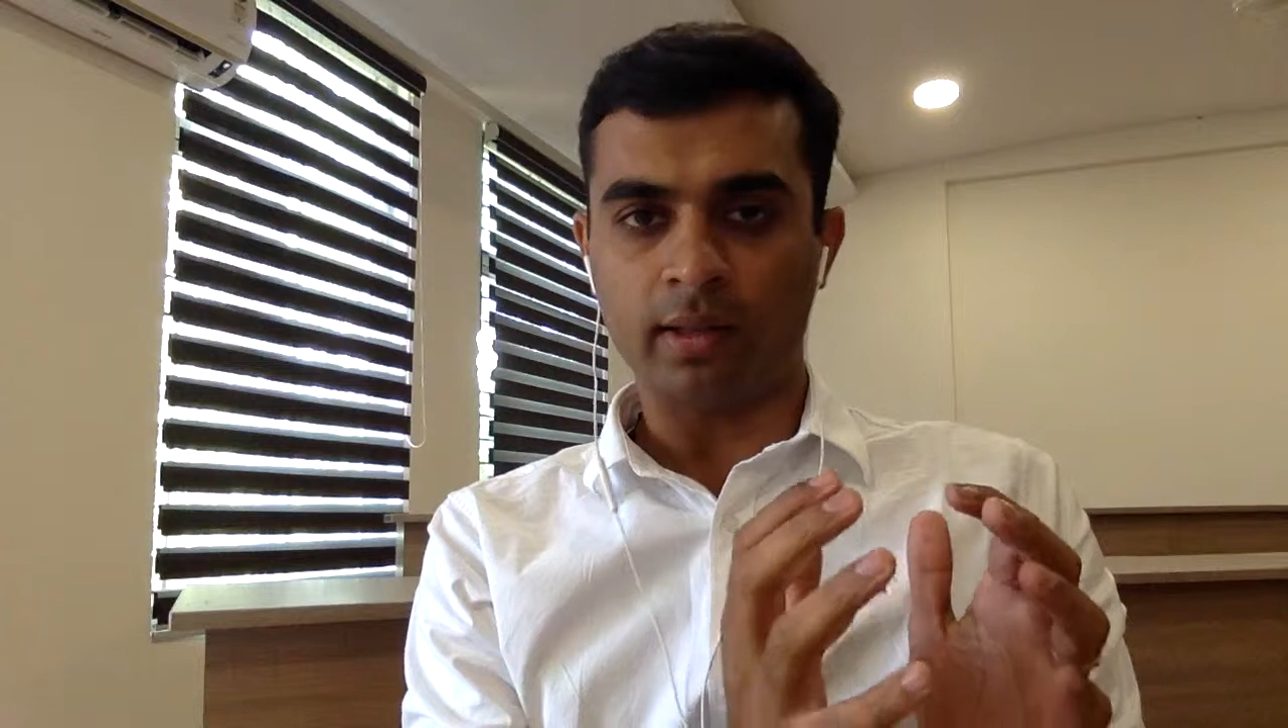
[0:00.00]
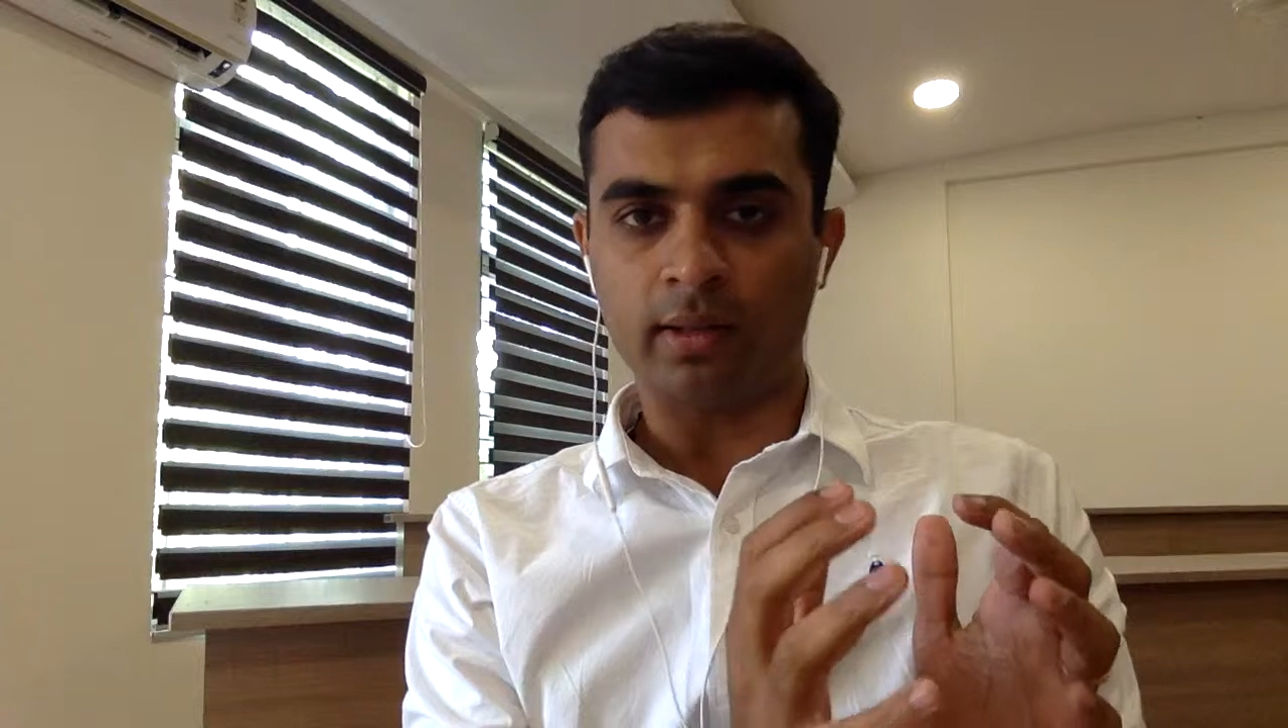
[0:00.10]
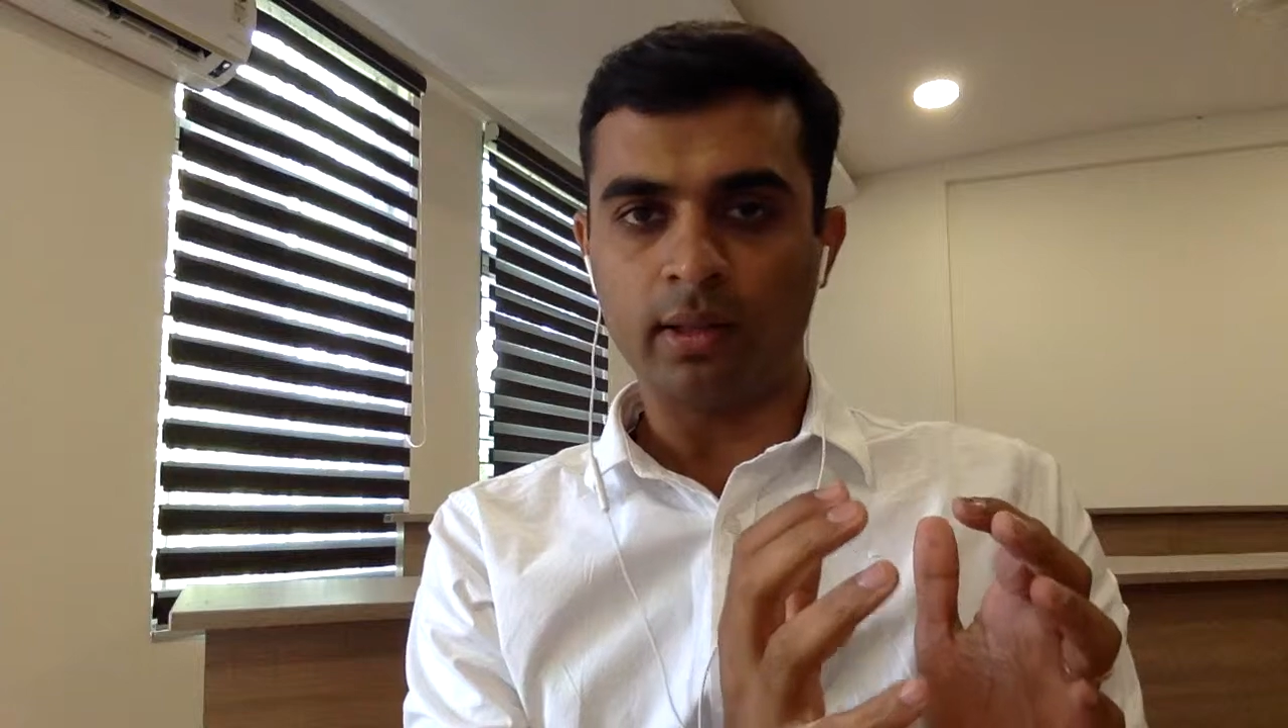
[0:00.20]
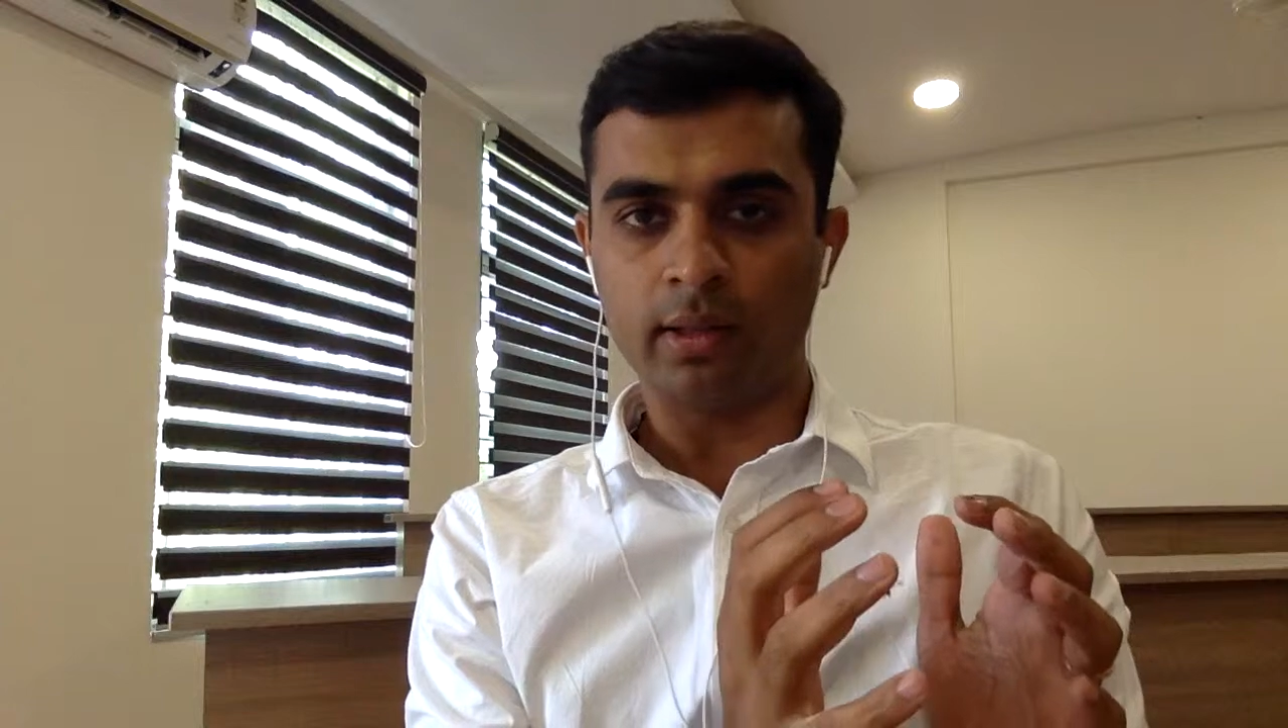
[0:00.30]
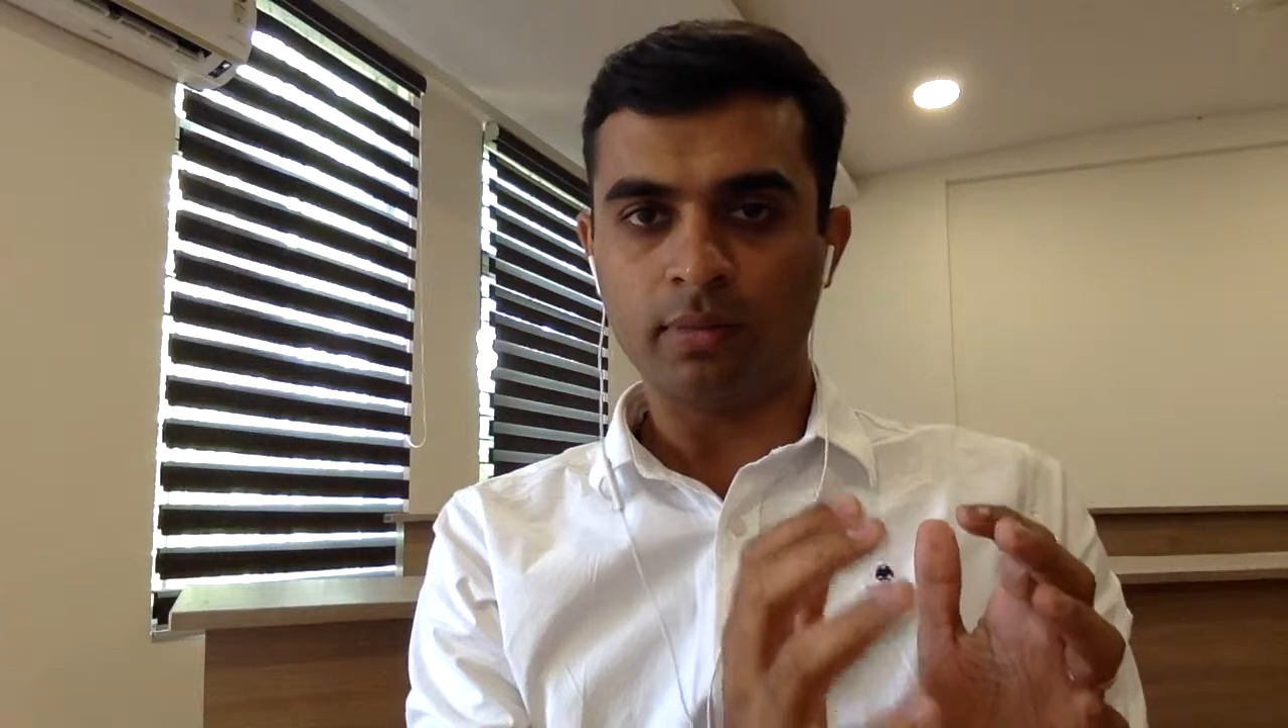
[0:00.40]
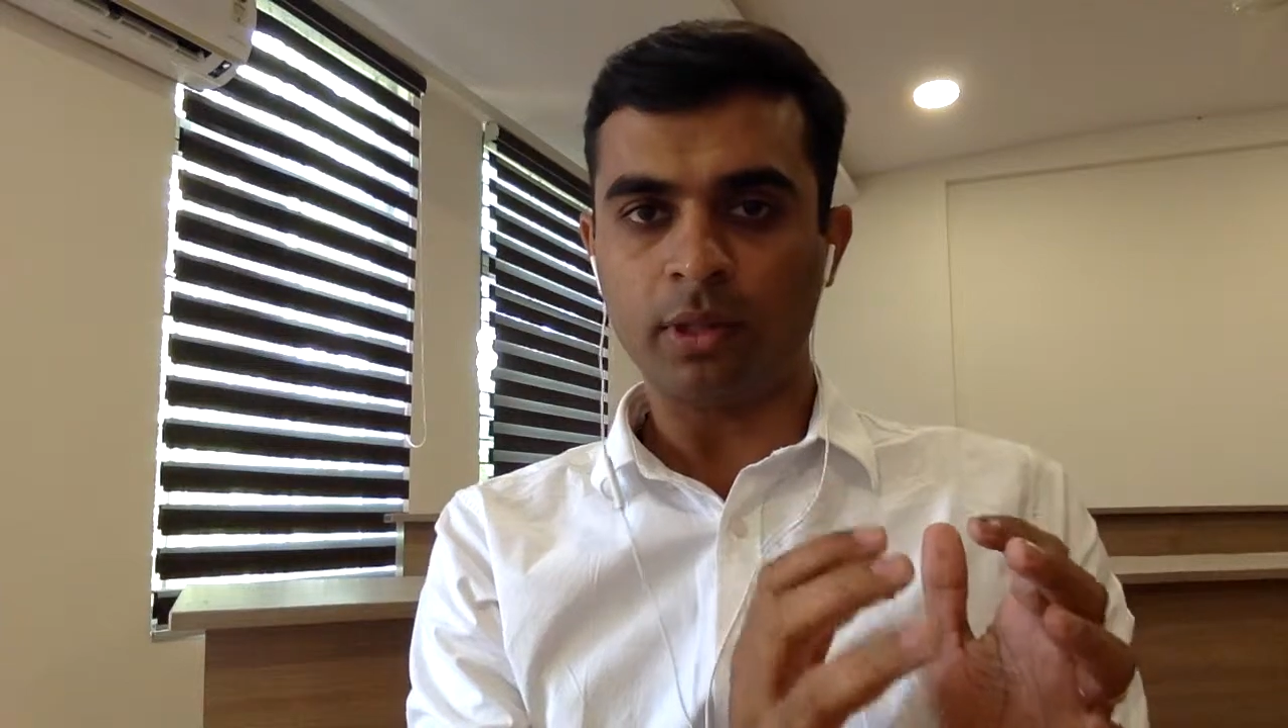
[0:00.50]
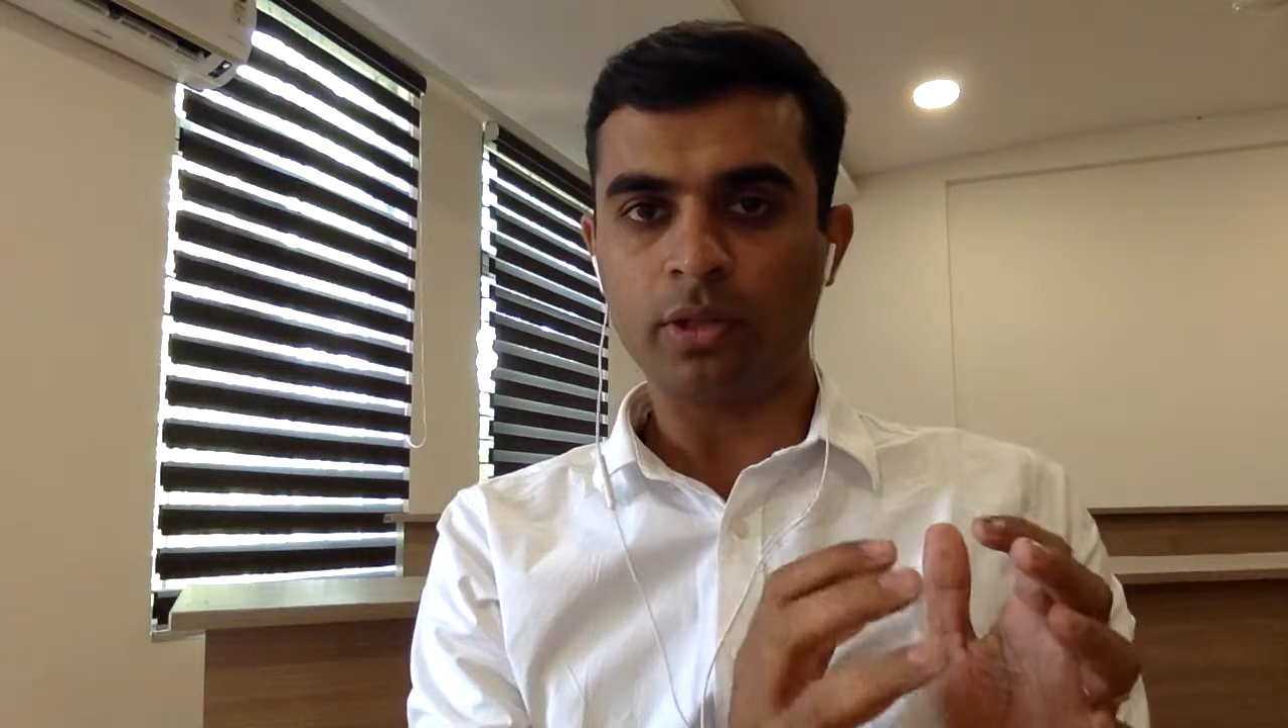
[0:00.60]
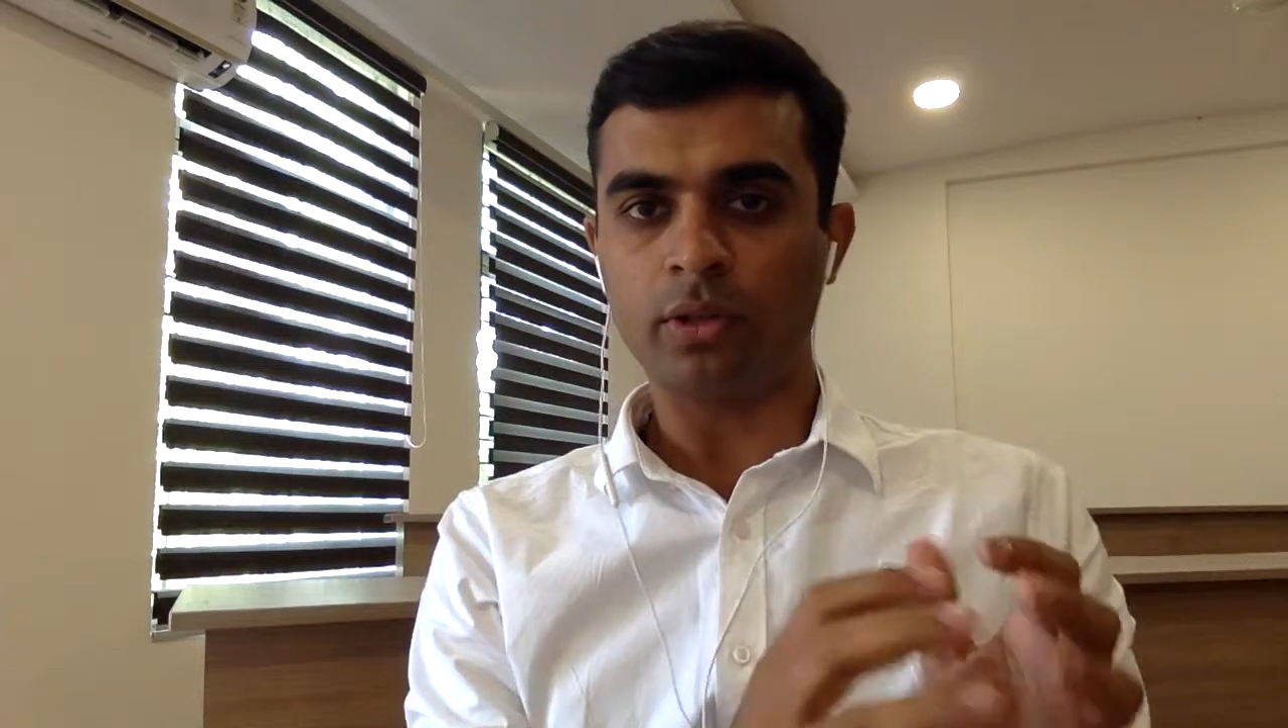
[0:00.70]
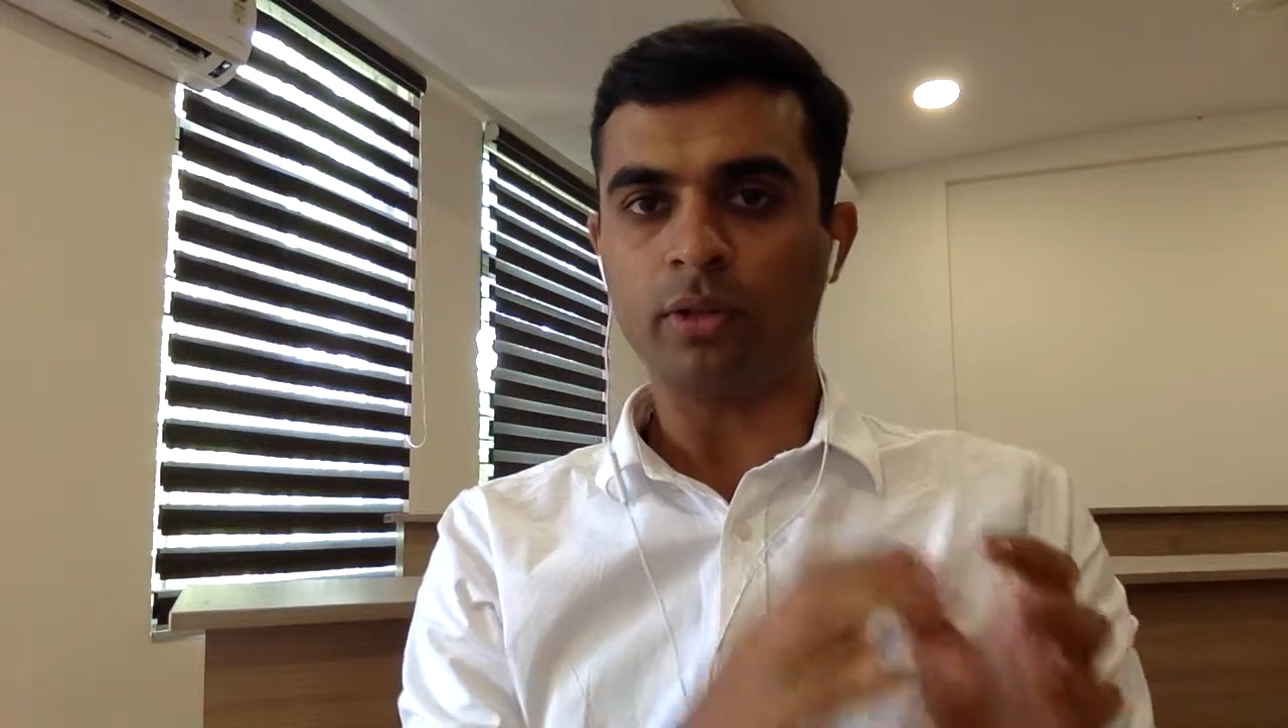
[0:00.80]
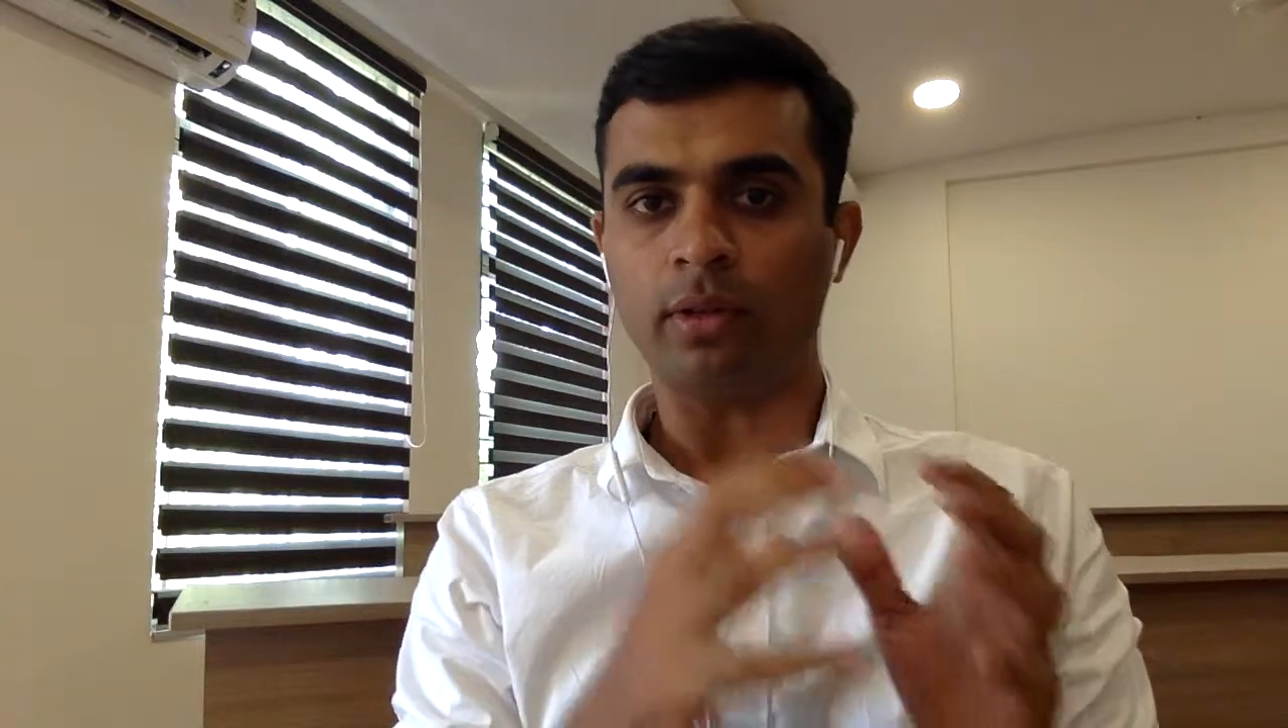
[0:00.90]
is this much,